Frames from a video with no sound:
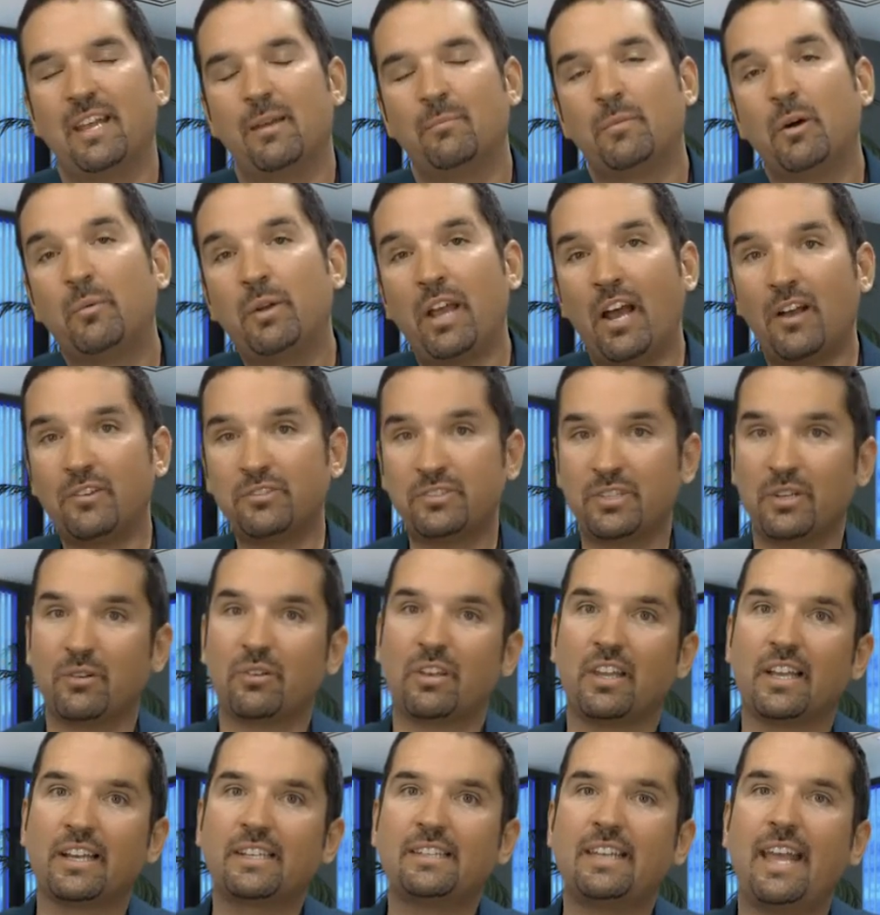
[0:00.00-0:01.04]
But we also
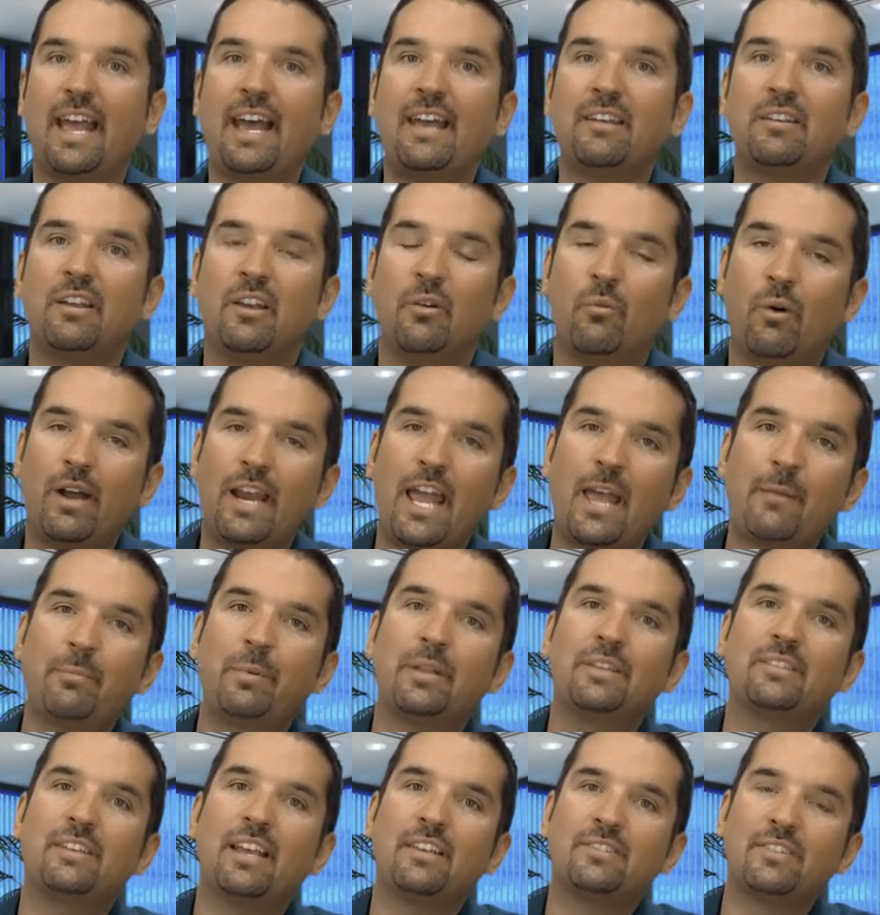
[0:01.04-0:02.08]
looked at what
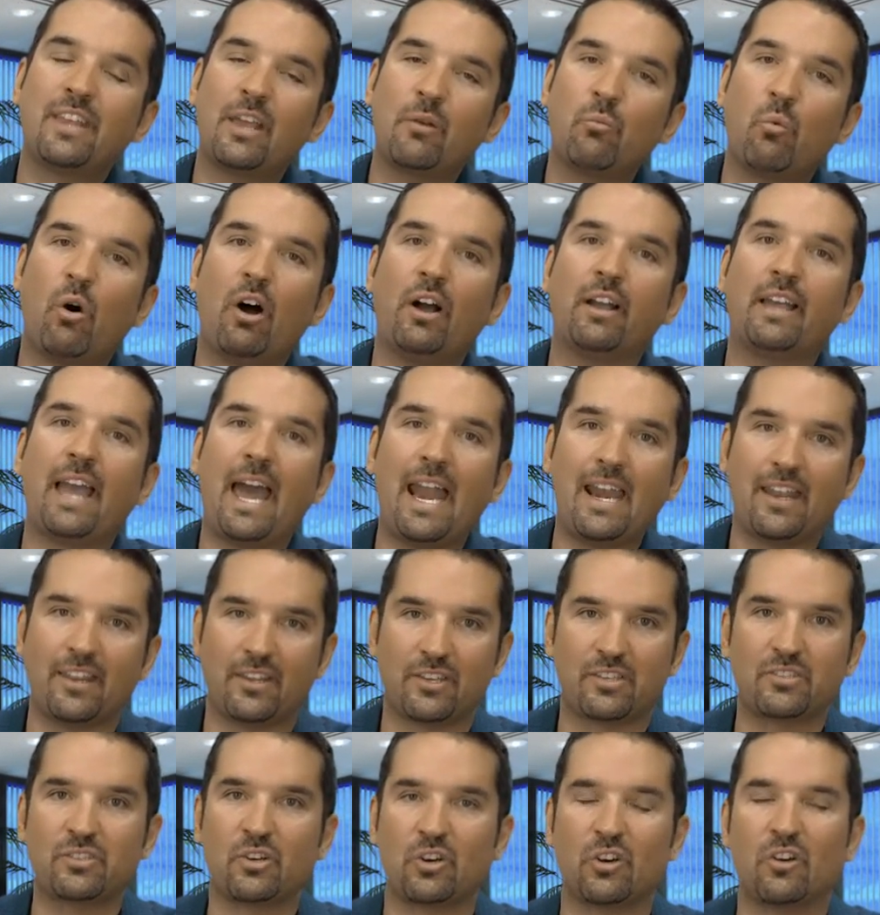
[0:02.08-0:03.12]
happens as they walk out of
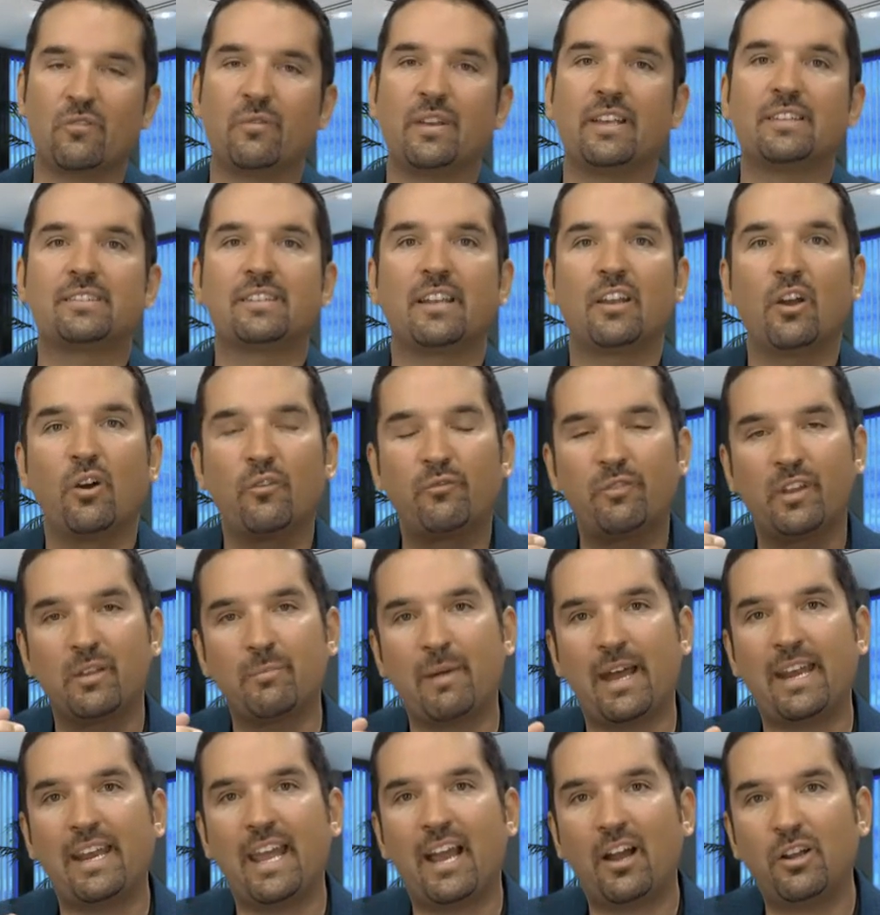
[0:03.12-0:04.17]
the service. And hopefully
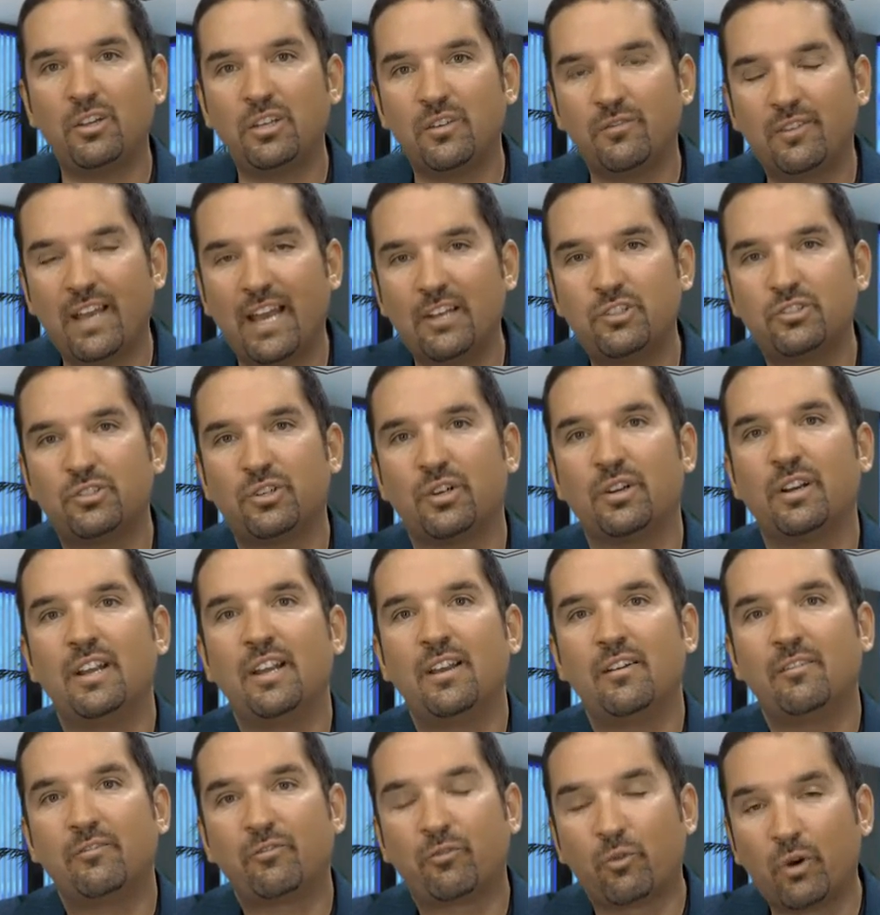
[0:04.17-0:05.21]
by now you've got your
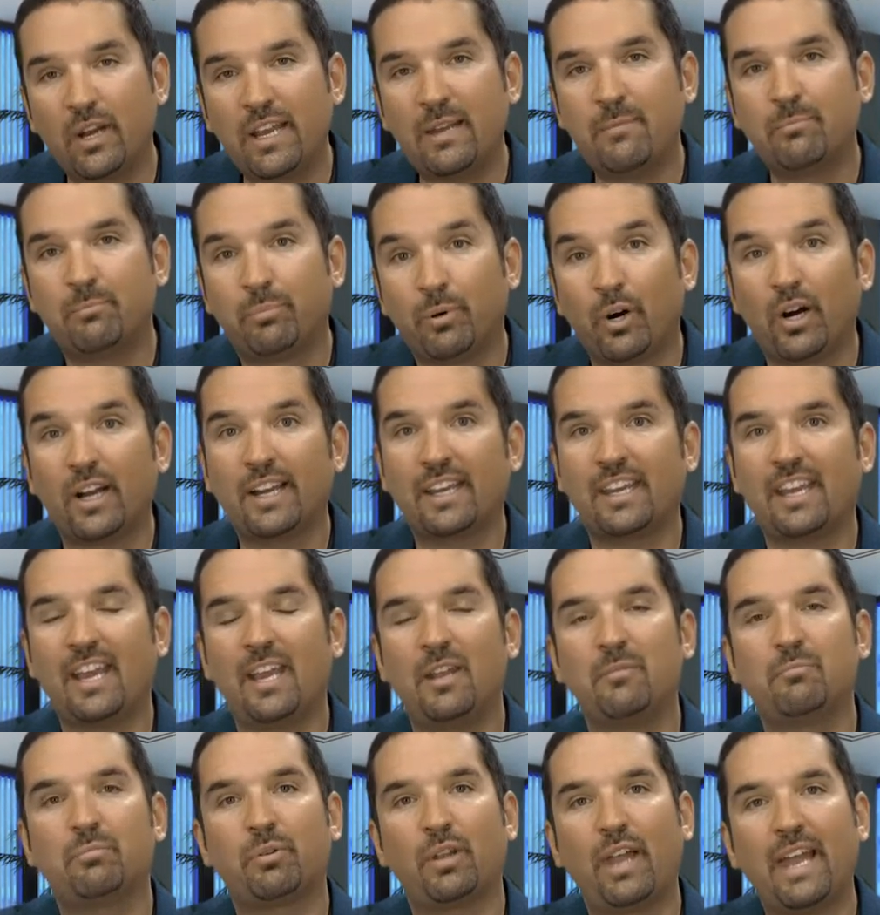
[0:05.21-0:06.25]
free book
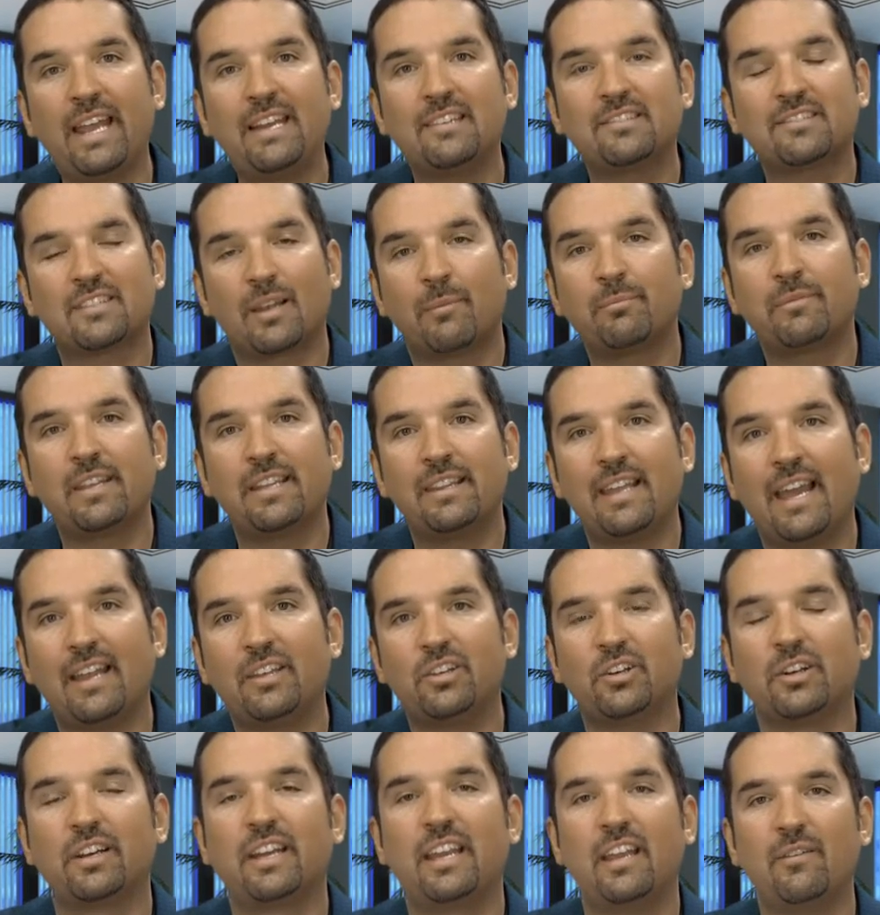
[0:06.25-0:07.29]
in place, something that
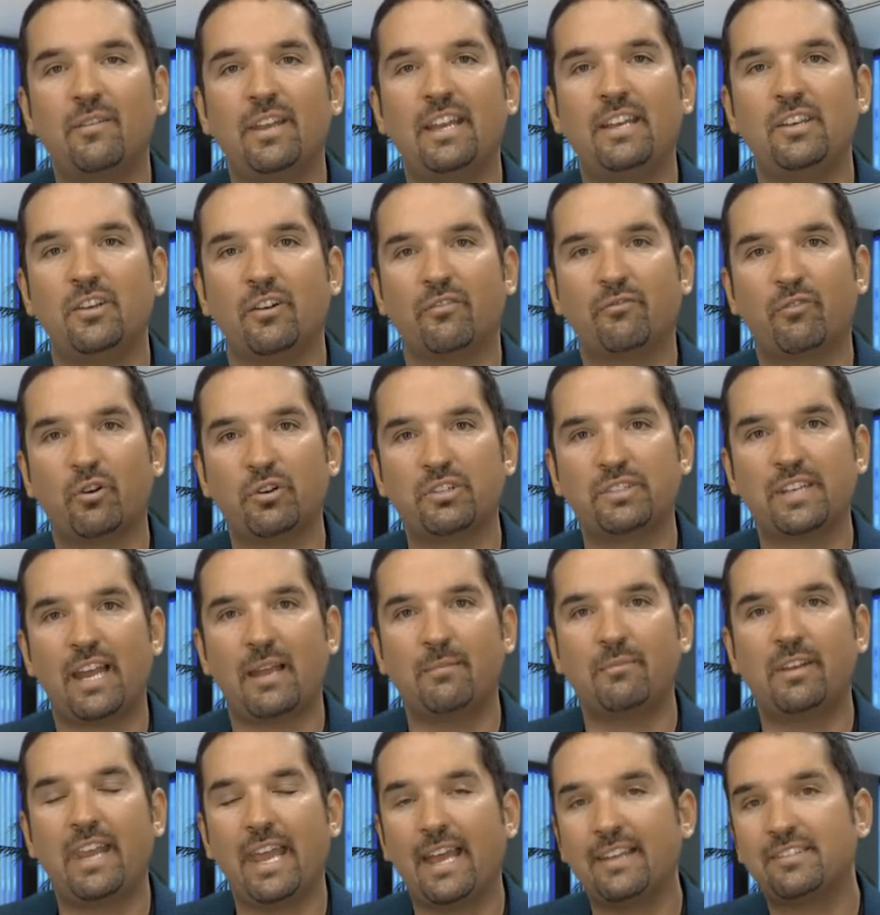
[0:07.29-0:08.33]
you're giving your
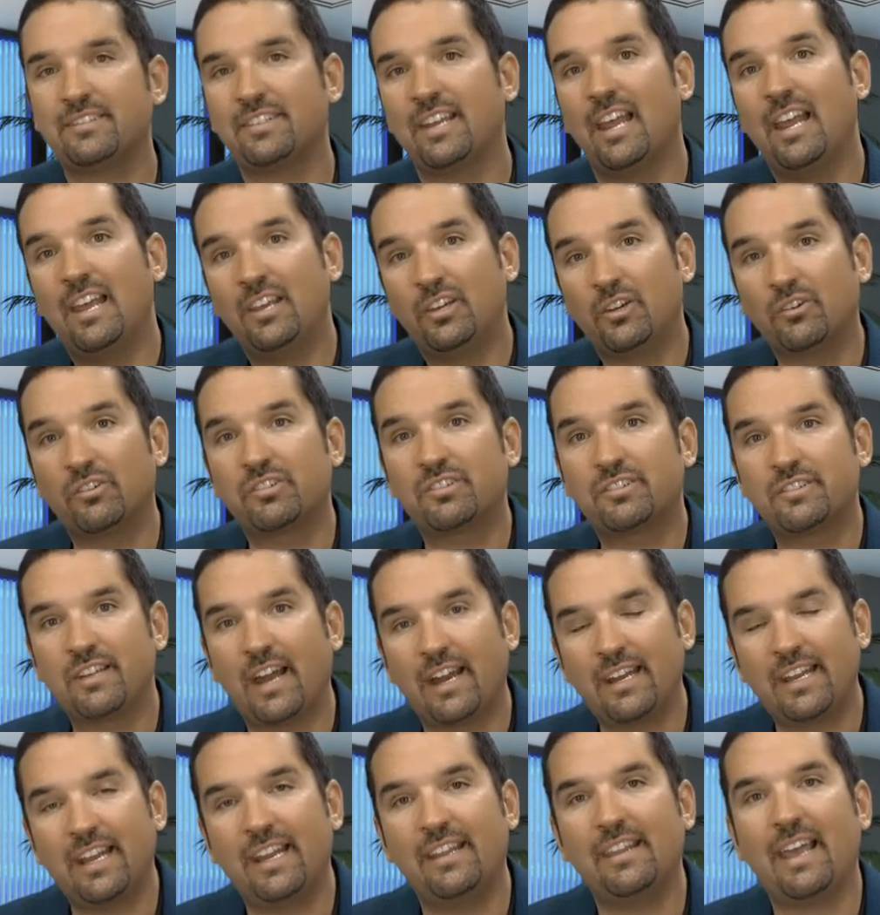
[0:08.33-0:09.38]
first-time guest. You're
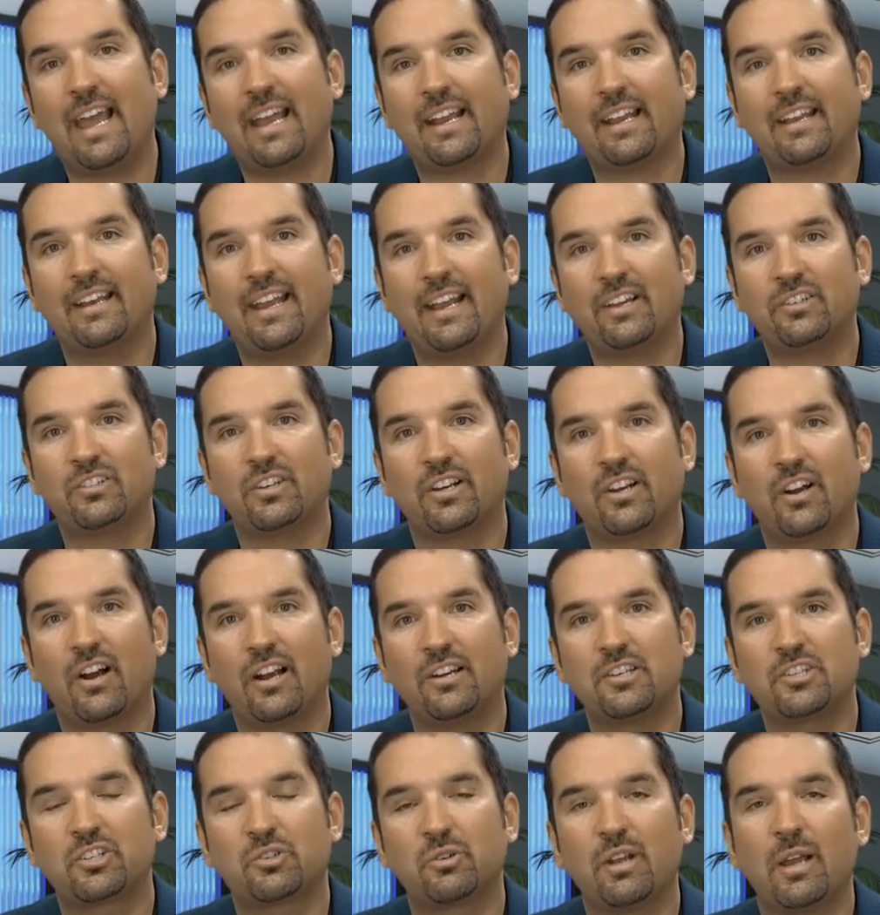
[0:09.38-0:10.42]
studying that connection
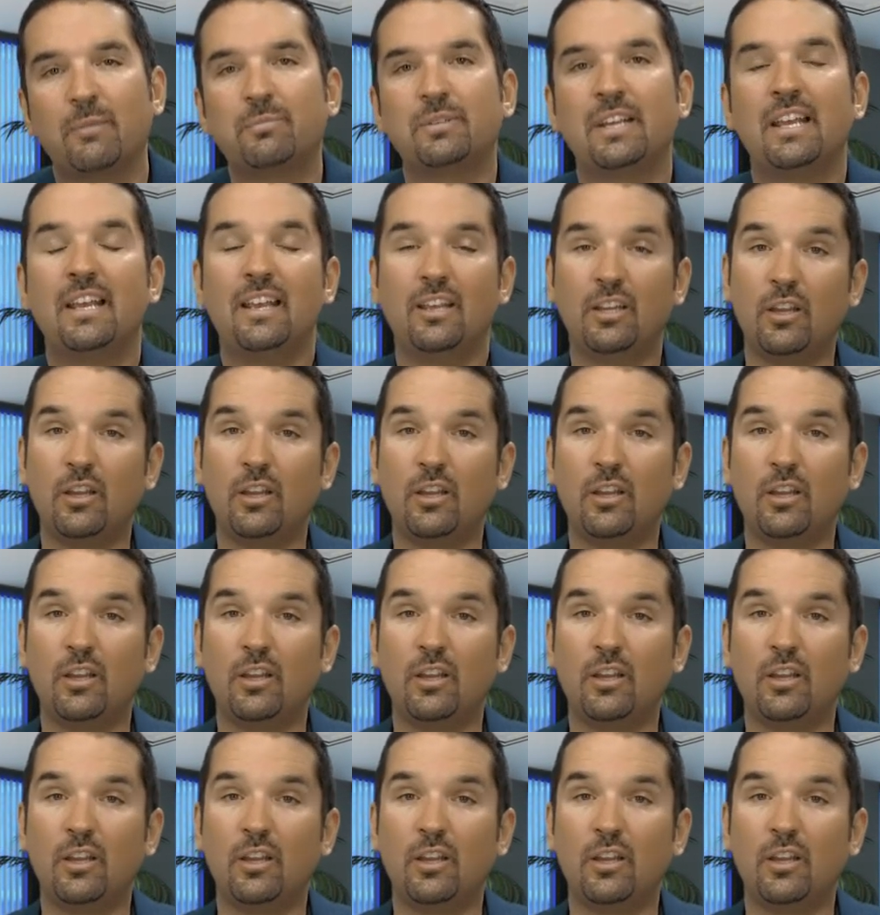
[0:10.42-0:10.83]
card script.